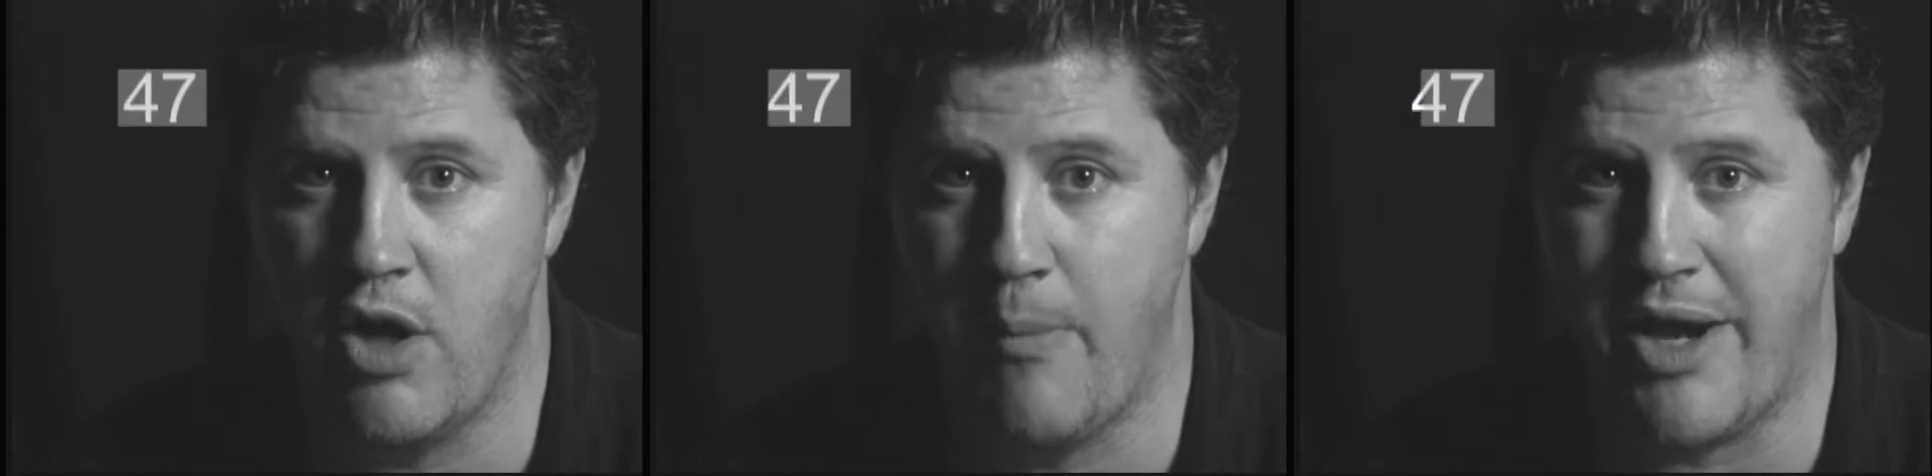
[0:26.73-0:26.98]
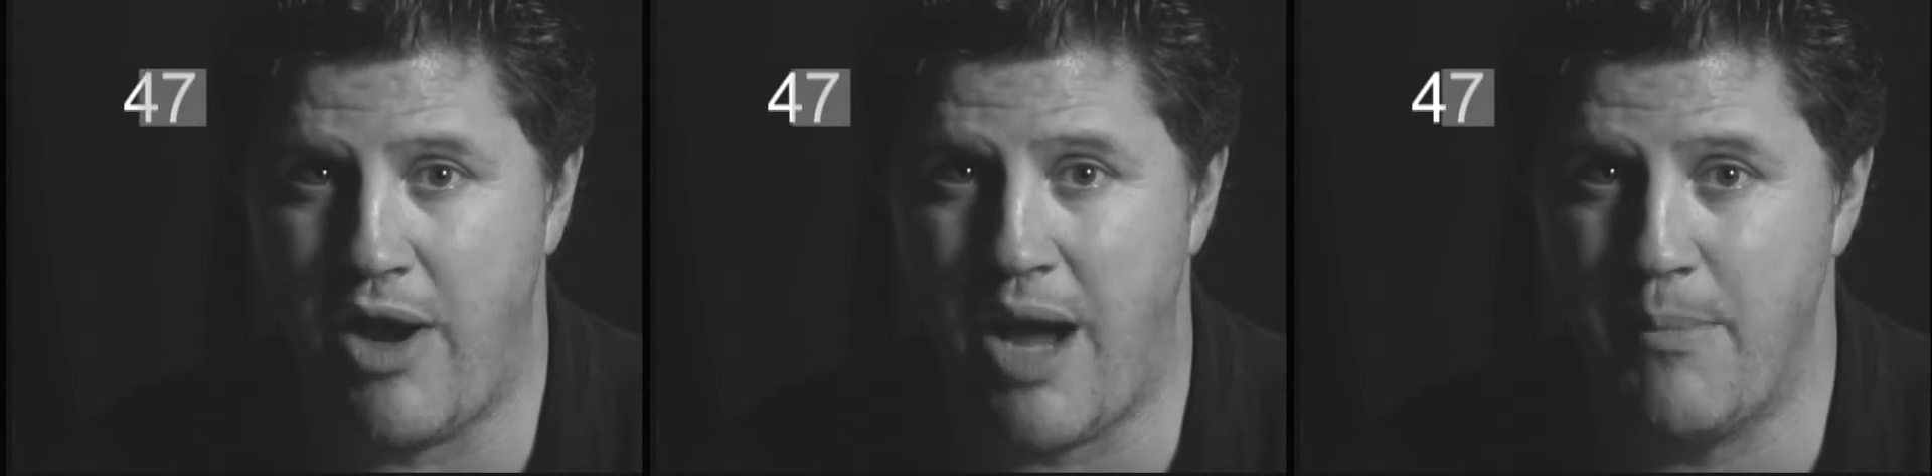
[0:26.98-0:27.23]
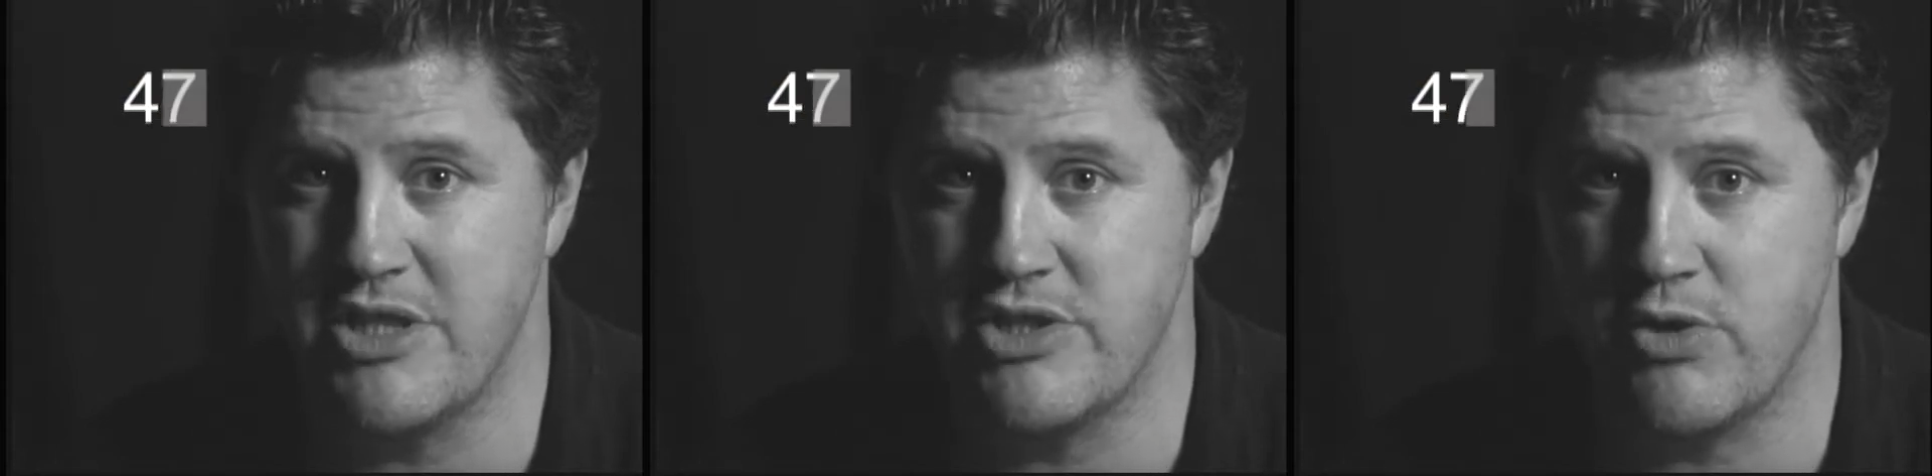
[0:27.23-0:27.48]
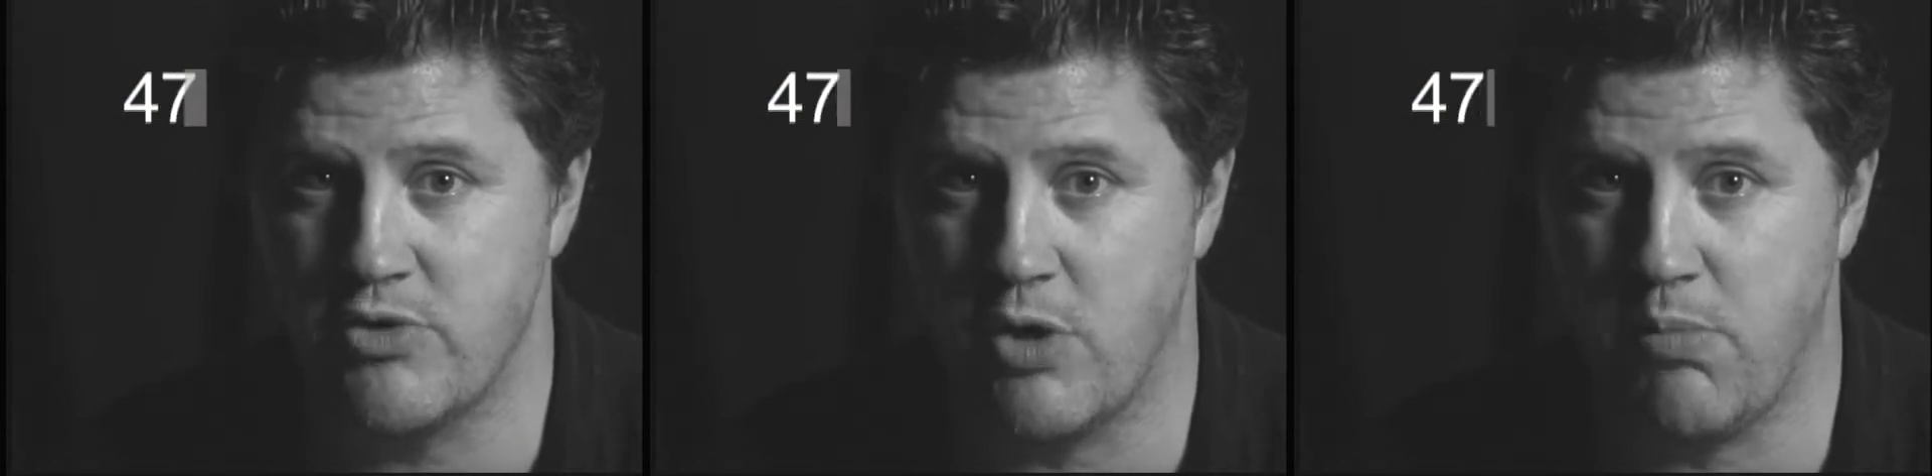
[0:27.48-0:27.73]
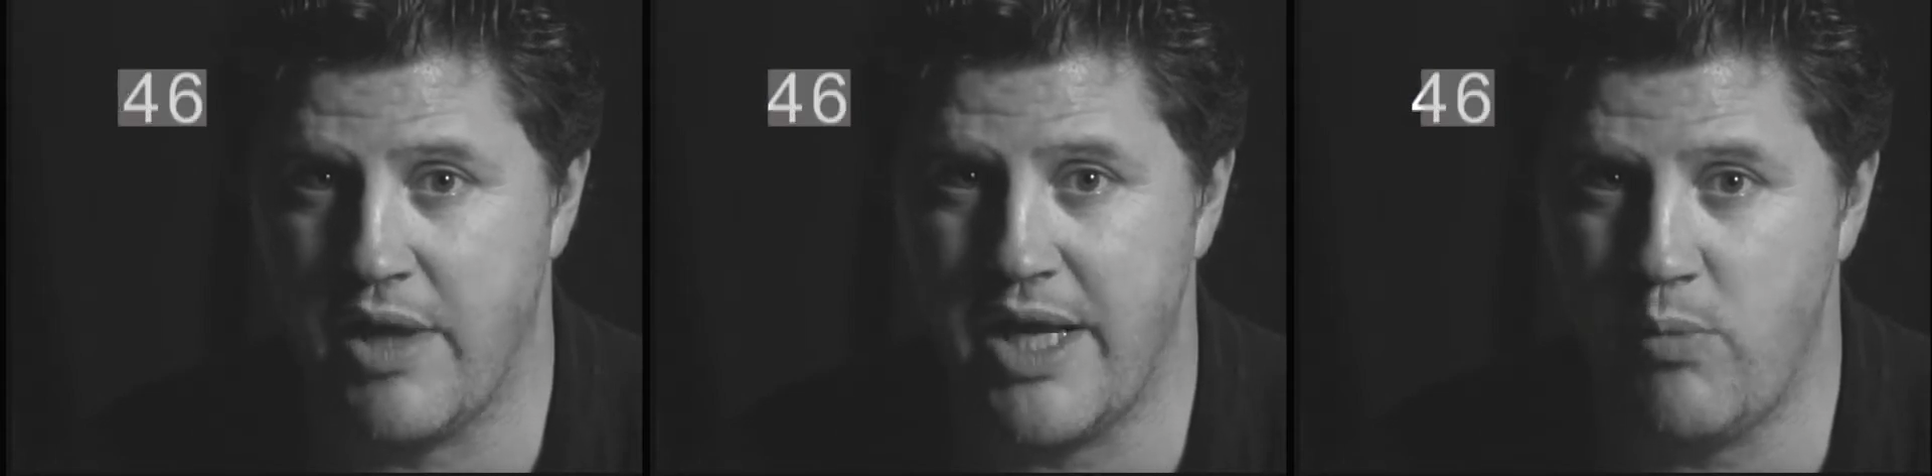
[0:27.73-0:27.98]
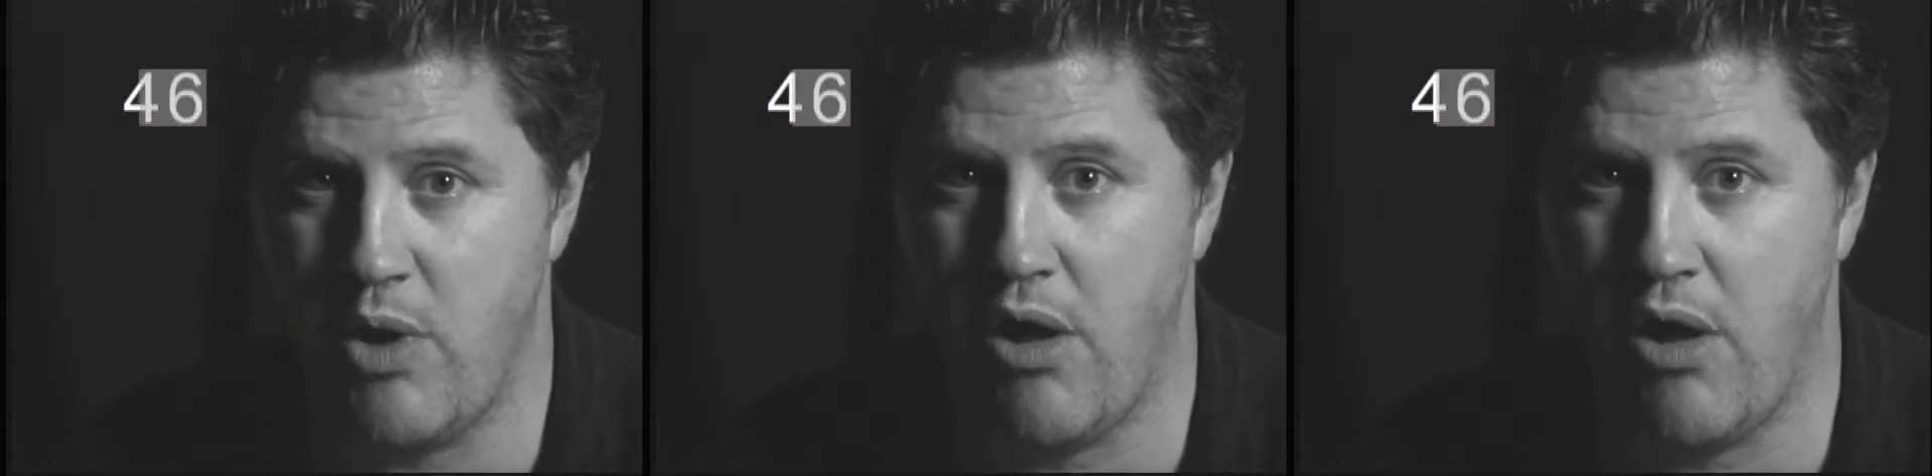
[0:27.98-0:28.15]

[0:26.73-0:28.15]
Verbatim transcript: no matter how much is on your plate,